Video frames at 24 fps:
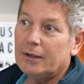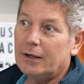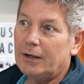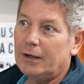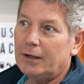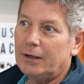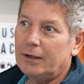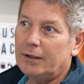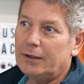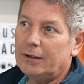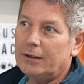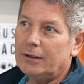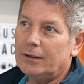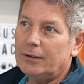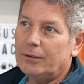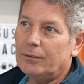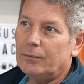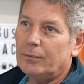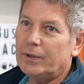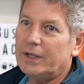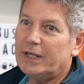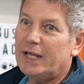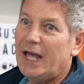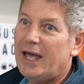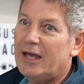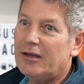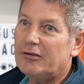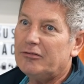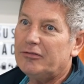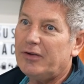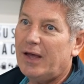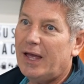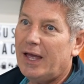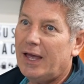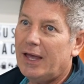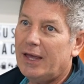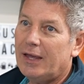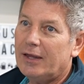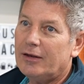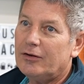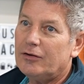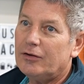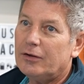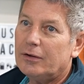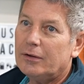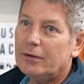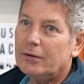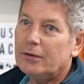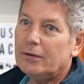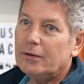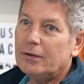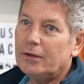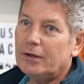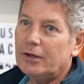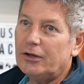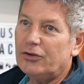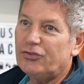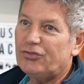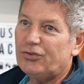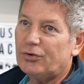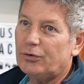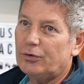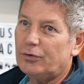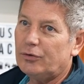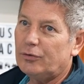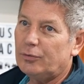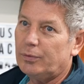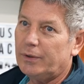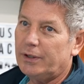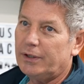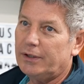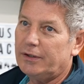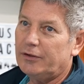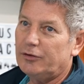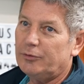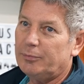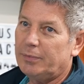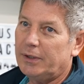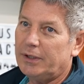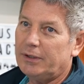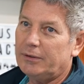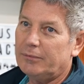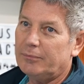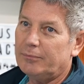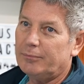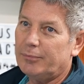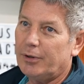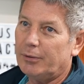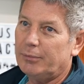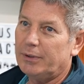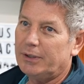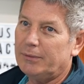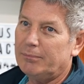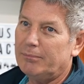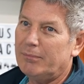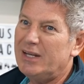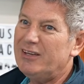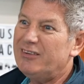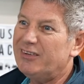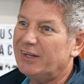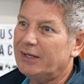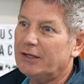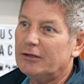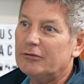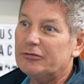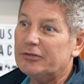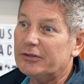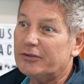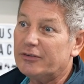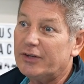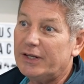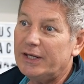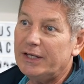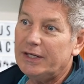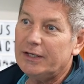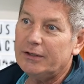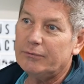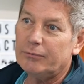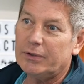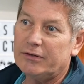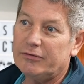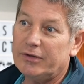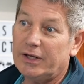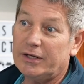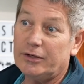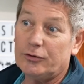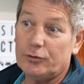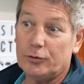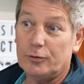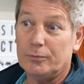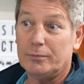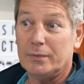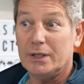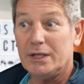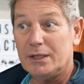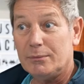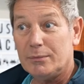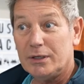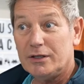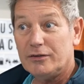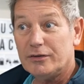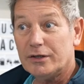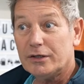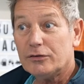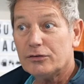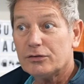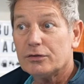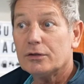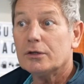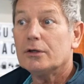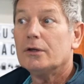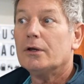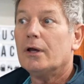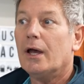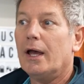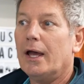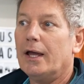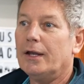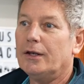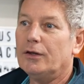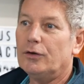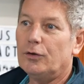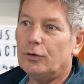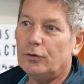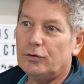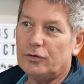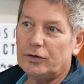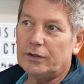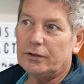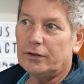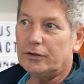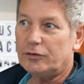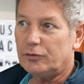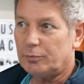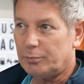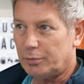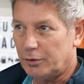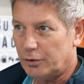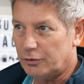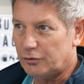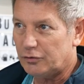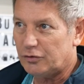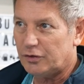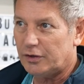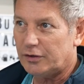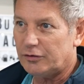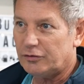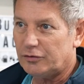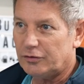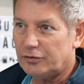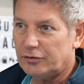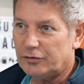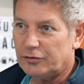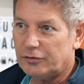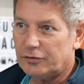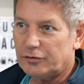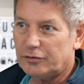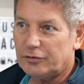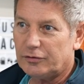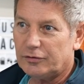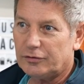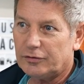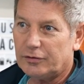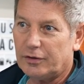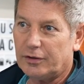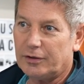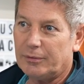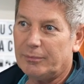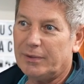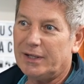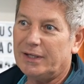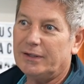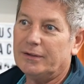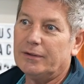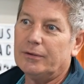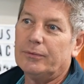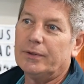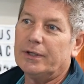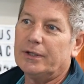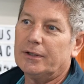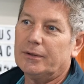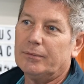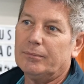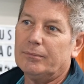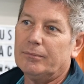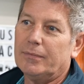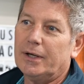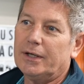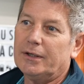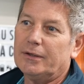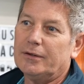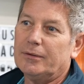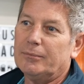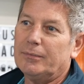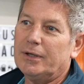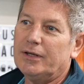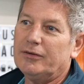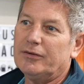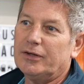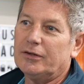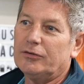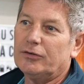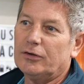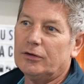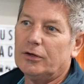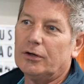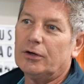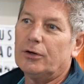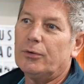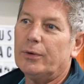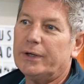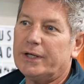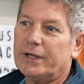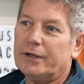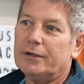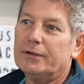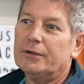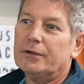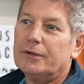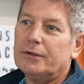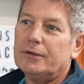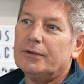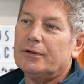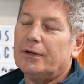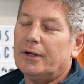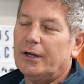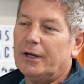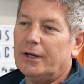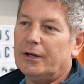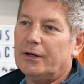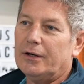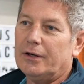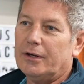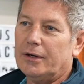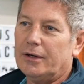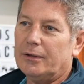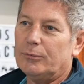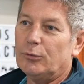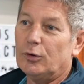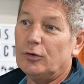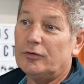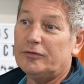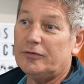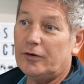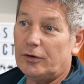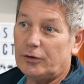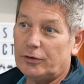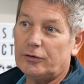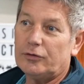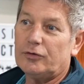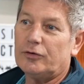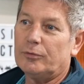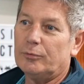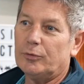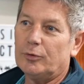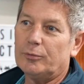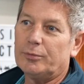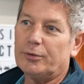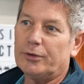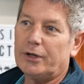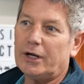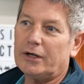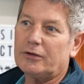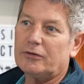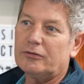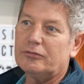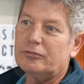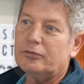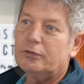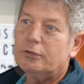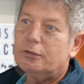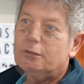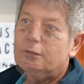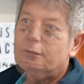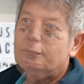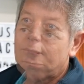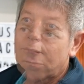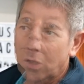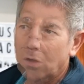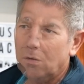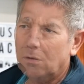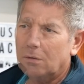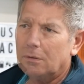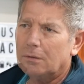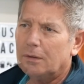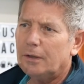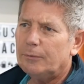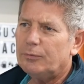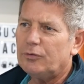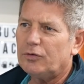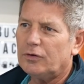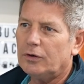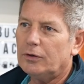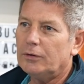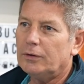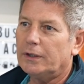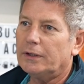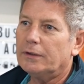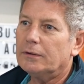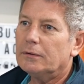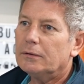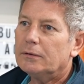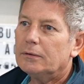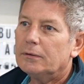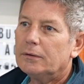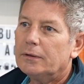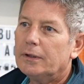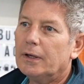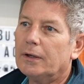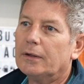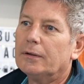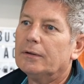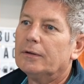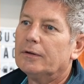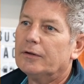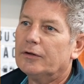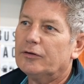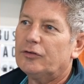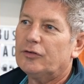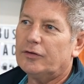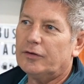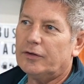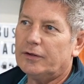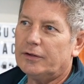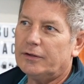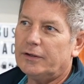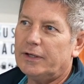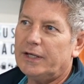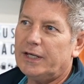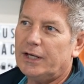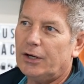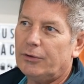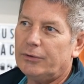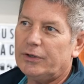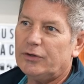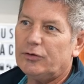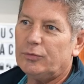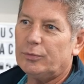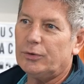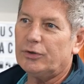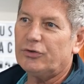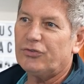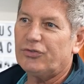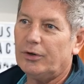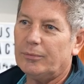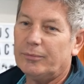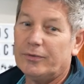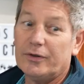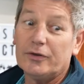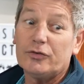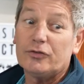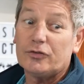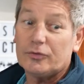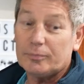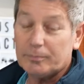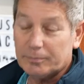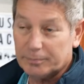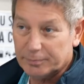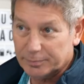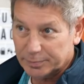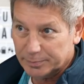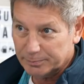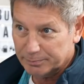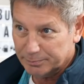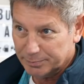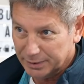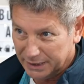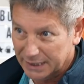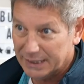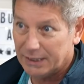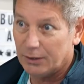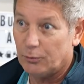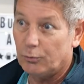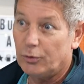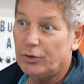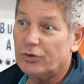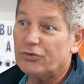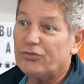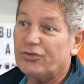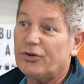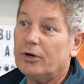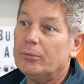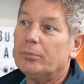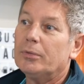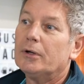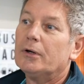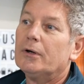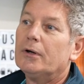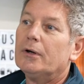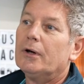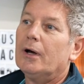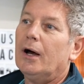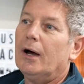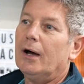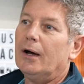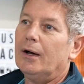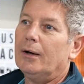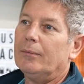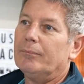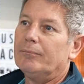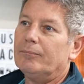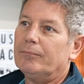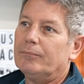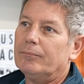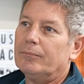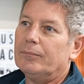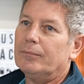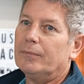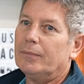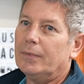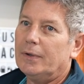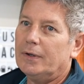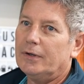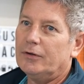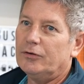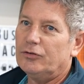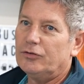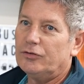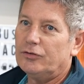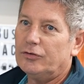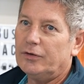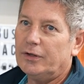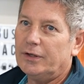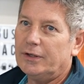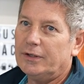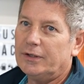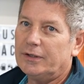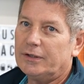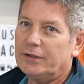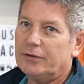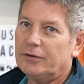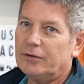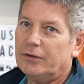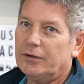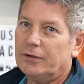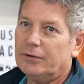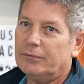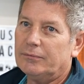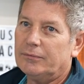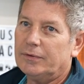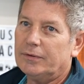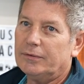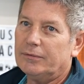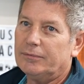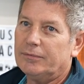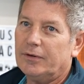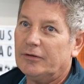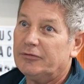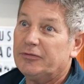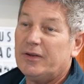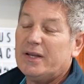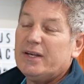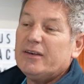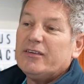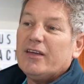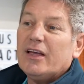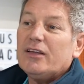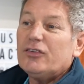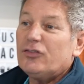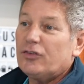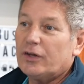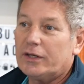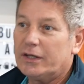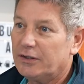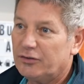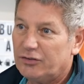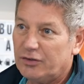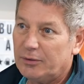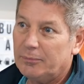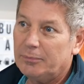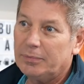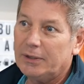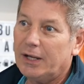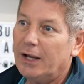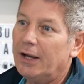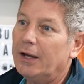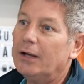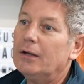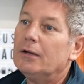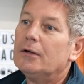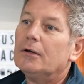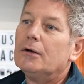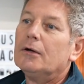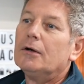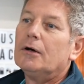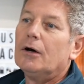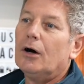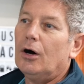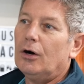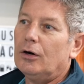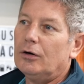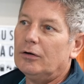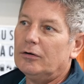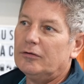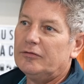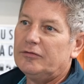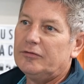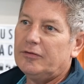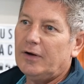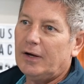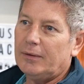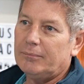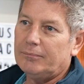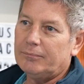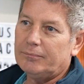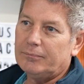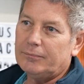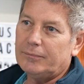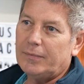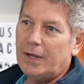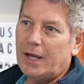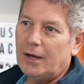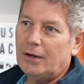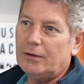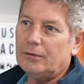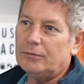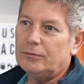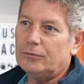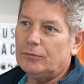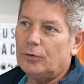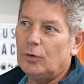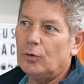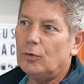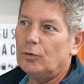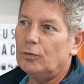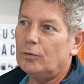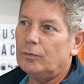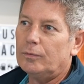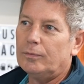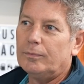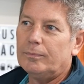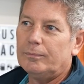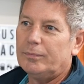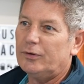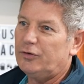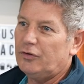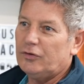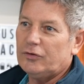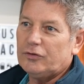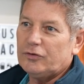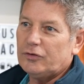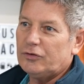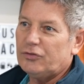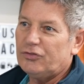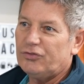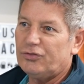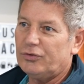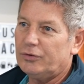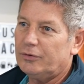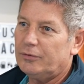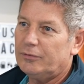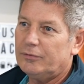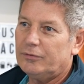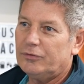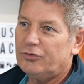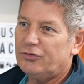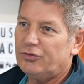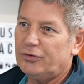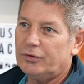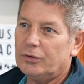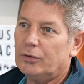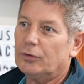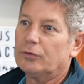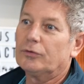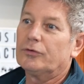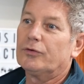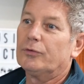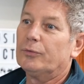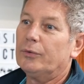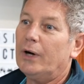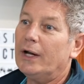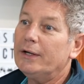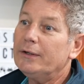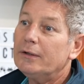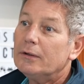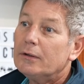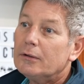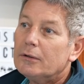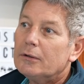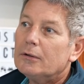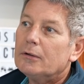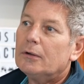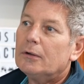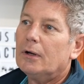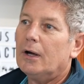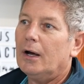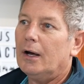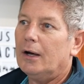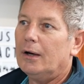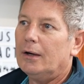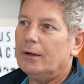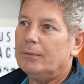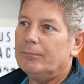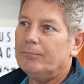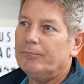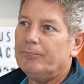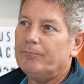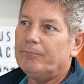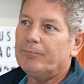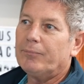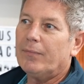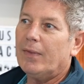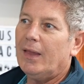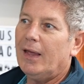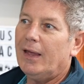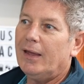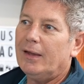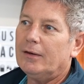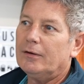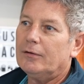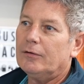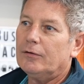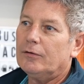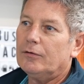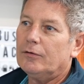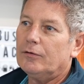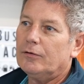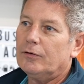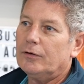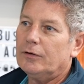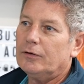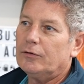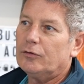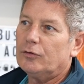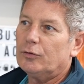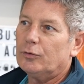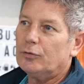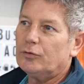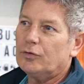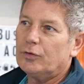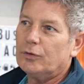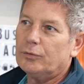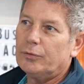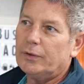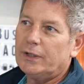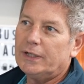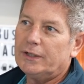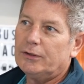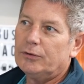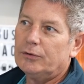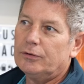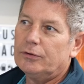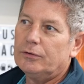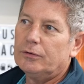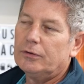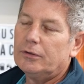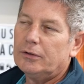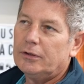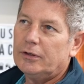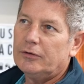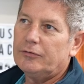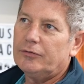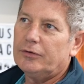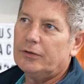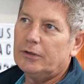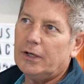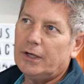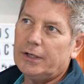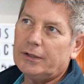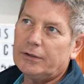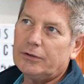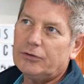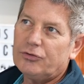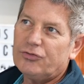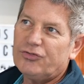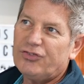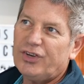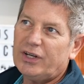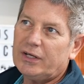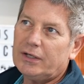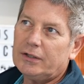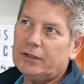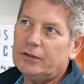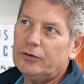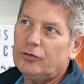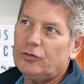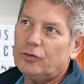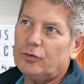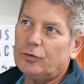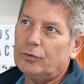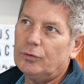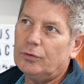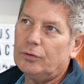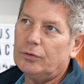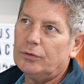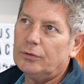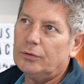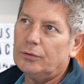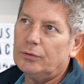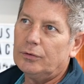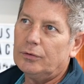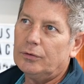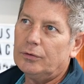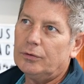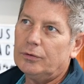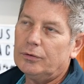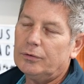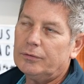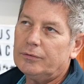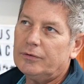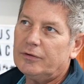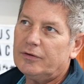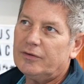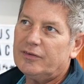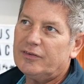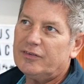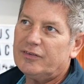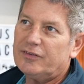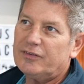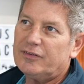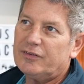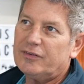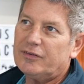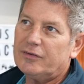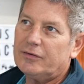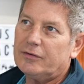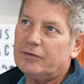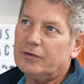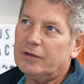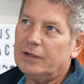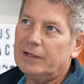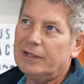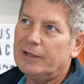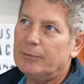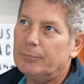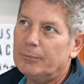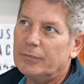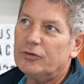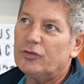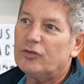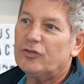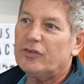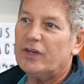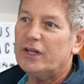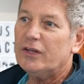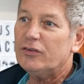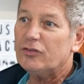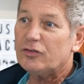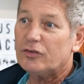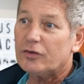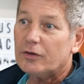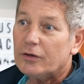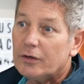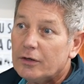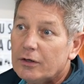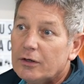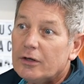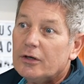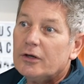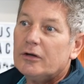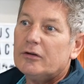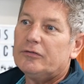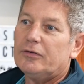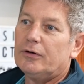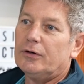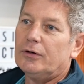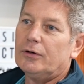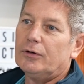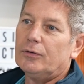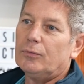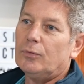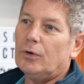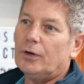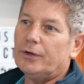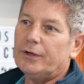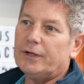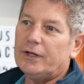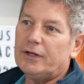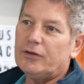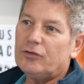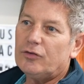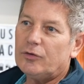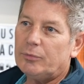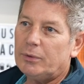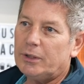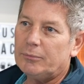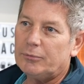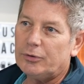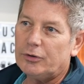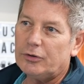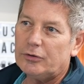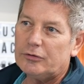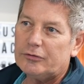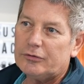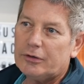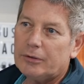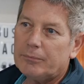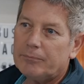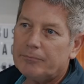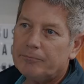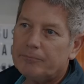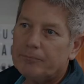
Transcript: Uh, we have had issues where there's been probably meeting fatigue. We've had too many meetings, mm. and using this process is going to mean that we can make the meetings a lot quicker and uh, more focused and more productive. Oh, absolutely. Yeah, this the EOS workshop, this beginning workshop, mm -hmm. um, is an, a, a, fantastic exemplar of um, how all businesses should, should look to run. Um, and it's also a really good, if you like, checklist or, or litmus test for what needs to be improved.